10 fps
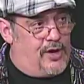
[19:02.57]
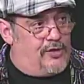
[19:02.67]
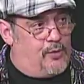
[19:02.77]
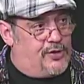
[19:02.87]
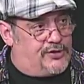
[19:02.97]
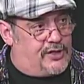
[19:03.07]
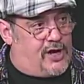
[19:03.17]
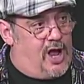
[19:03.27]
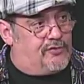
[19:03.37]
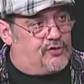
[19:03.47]
In other words, the
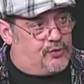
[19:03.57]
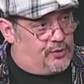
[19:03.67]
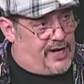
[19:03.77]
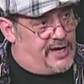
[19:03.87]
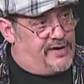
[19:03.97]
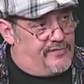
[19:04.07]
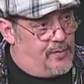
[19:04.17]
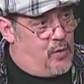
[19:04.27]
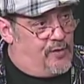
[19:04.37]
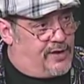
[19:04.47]
Congress will get even
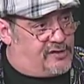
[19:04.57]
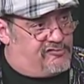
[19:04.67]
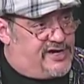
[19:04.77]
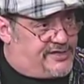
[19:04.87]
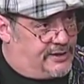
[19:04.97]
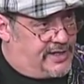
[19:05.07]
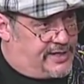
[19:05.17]
more increasingly